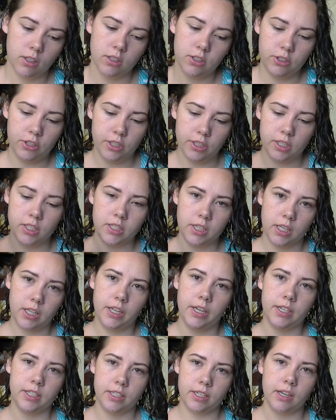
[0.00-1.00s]
just because I
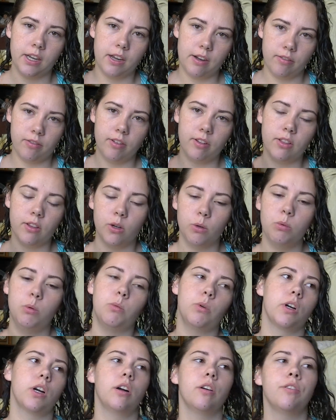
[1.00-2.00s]
like to have a little bit
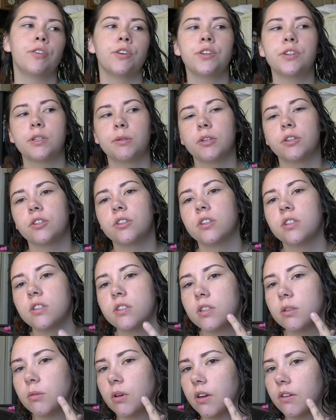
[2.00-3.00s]
more coverage, especially
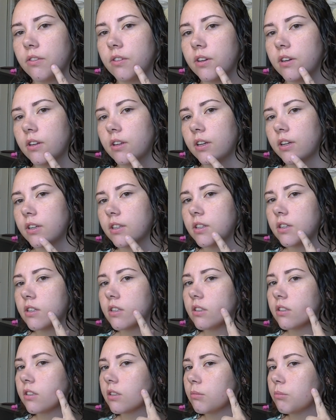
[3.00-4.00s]
since I'm having like
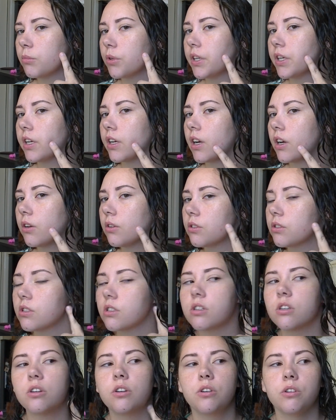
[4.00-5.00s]
some breakouts
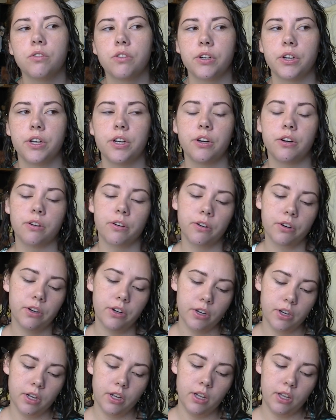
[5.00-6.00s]
over here
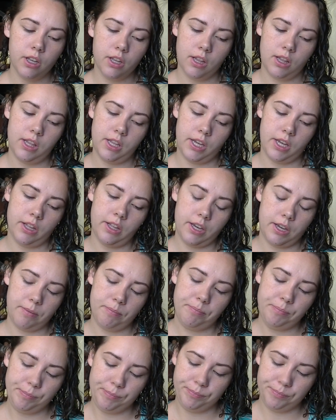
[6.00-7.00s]
lately.
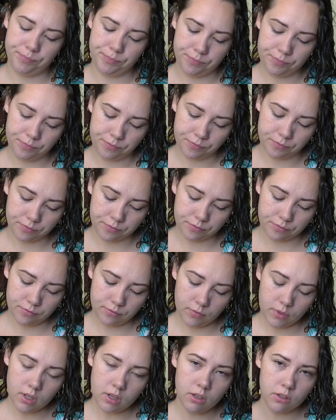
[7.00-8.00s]

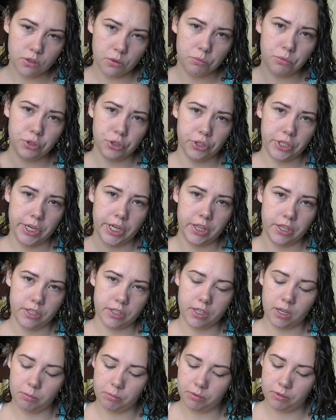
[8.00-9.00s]
So I'm just shaking
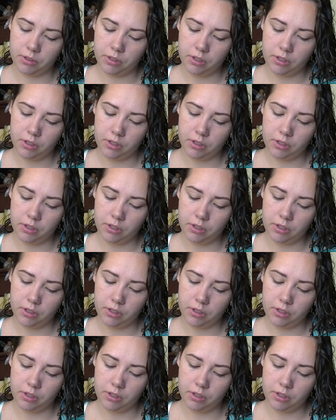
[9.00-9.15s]
this up,